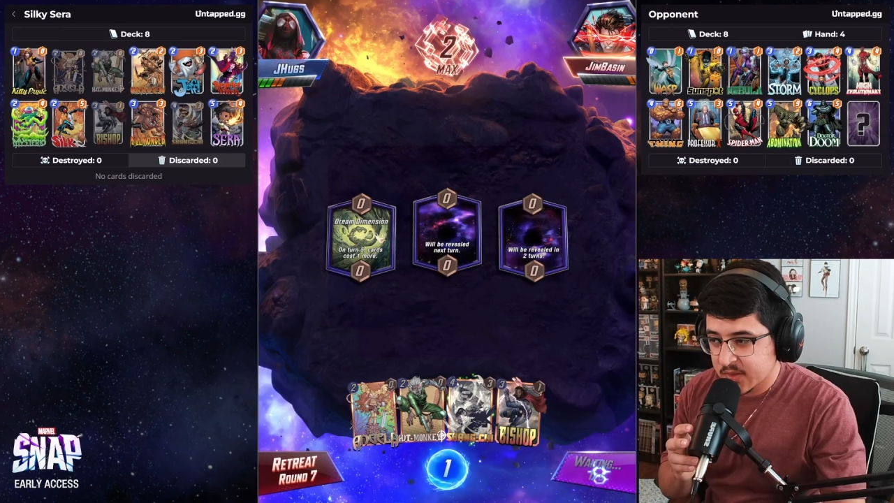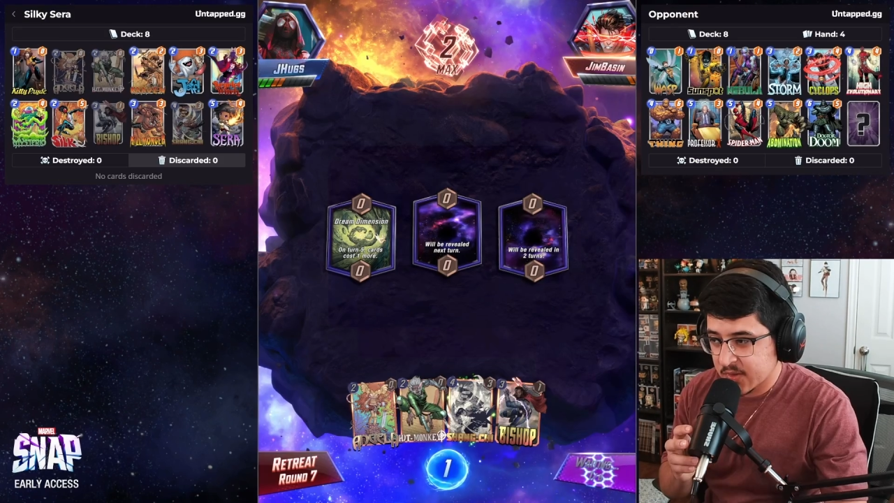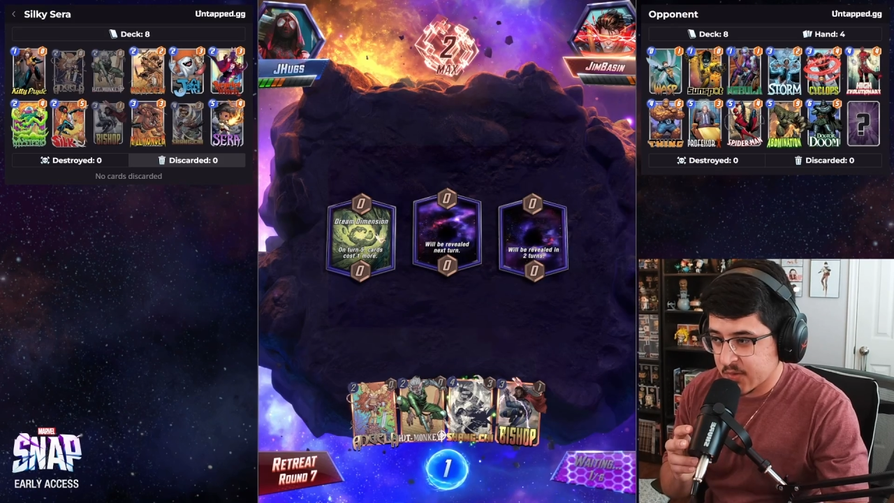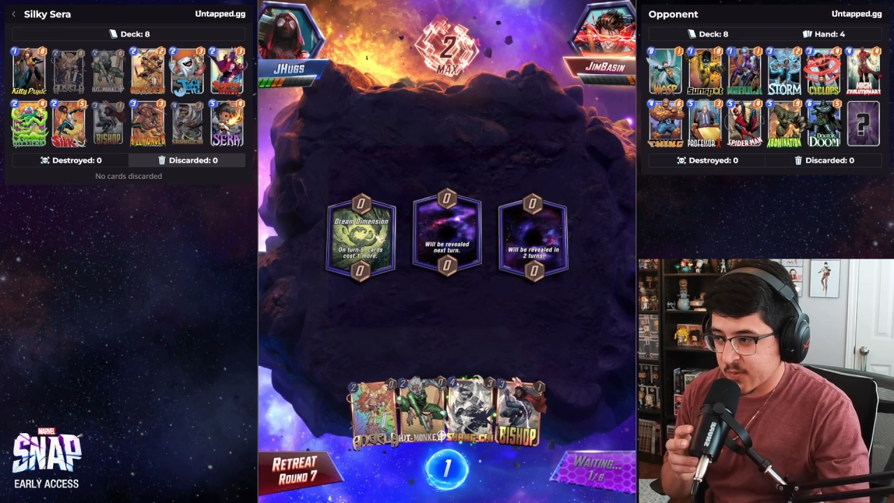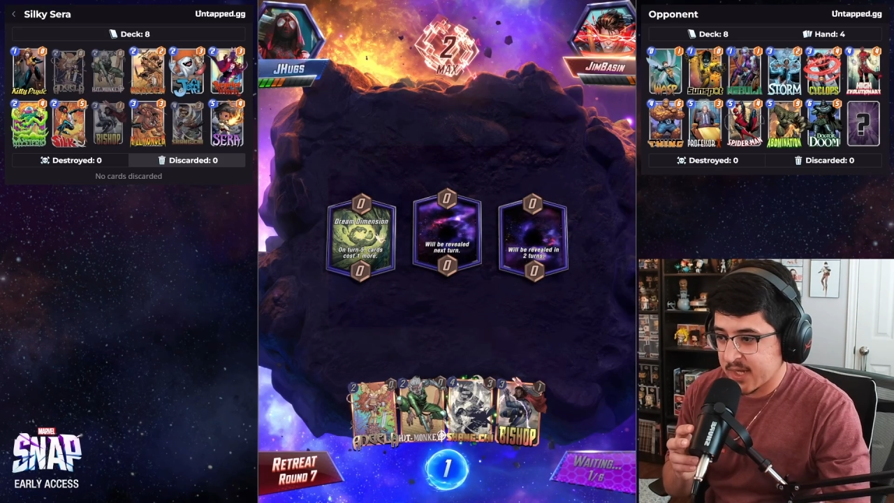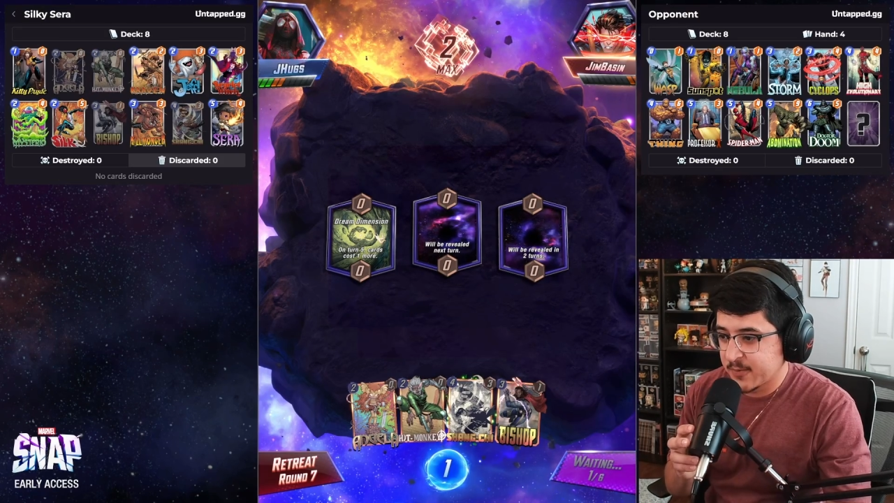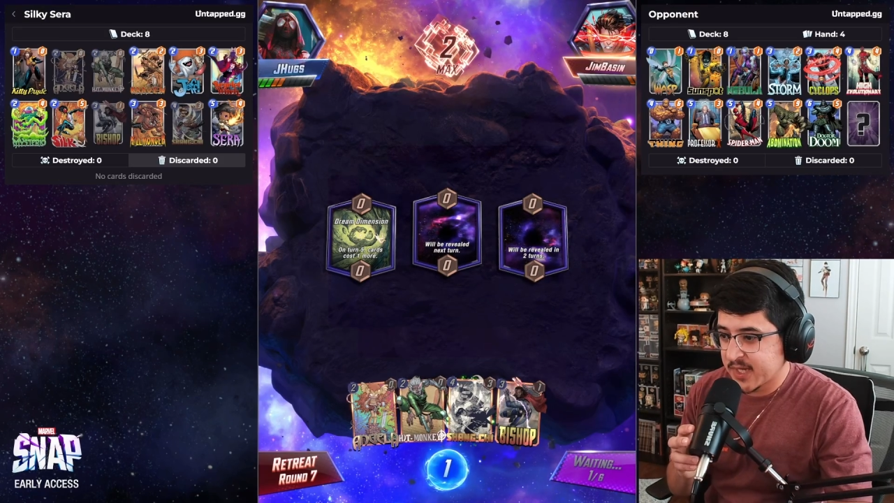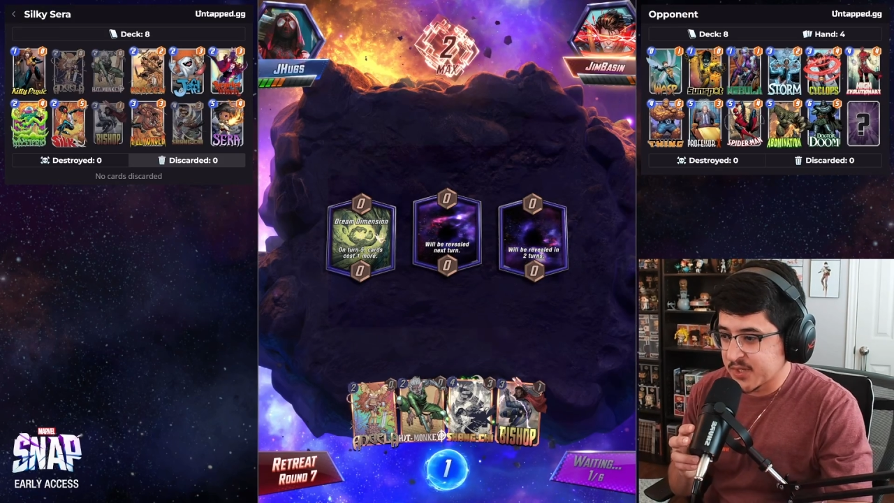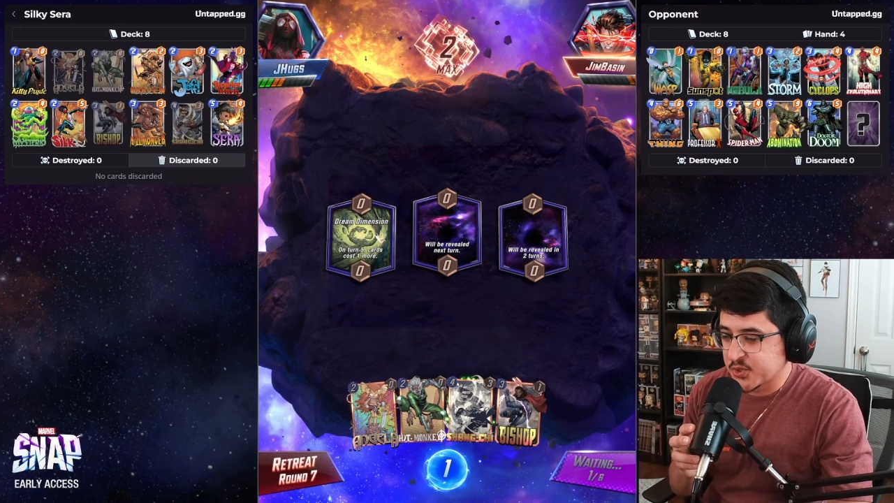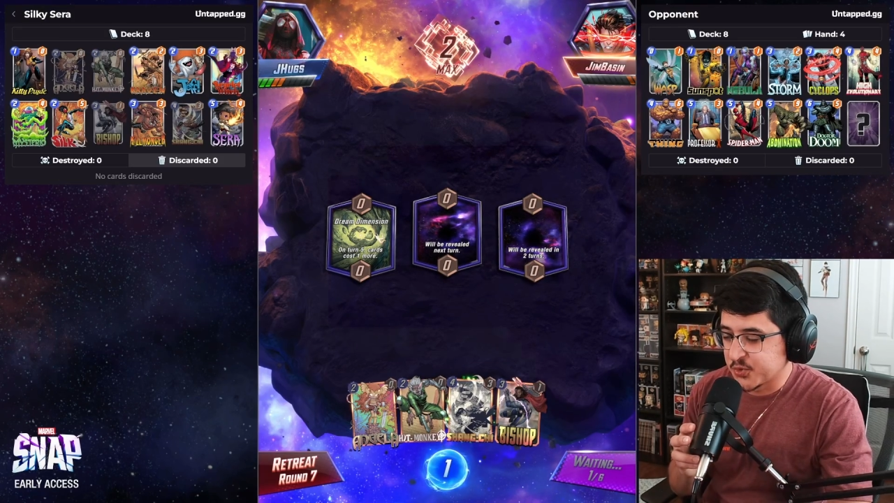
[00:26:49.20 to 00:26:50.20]
Oh wow, we
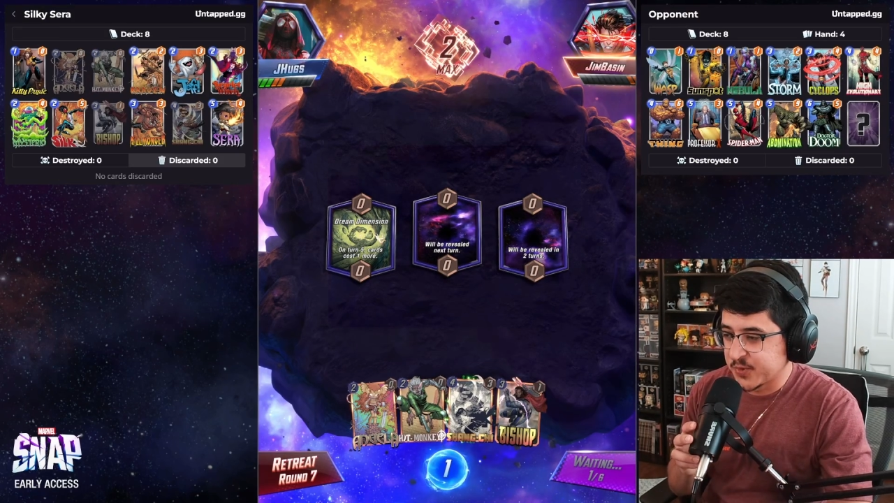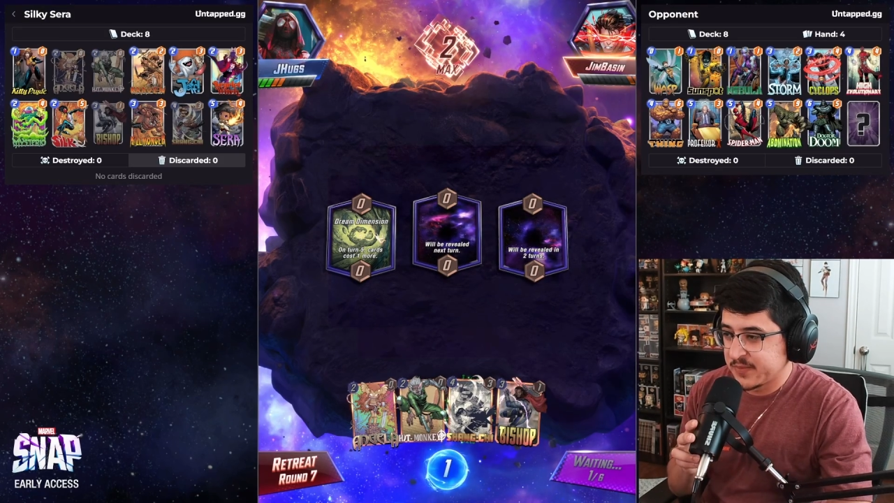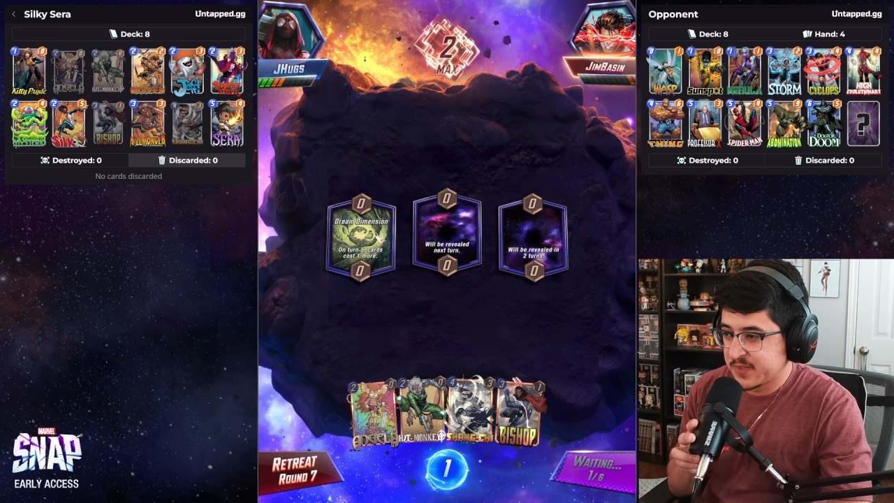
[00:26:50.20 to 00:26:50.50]
got Dream